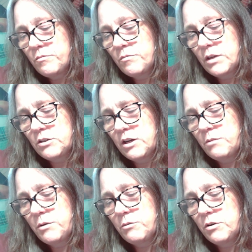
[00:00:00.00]
I try
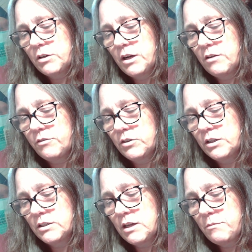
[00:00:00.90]
to be real careful
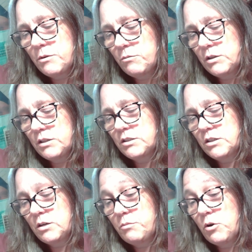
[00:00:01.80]
because I'm the one that's
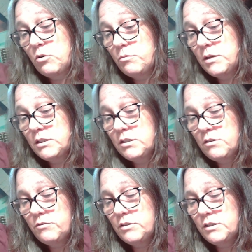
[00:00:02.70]
going to poke
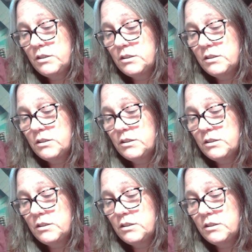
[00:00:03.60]
myself with this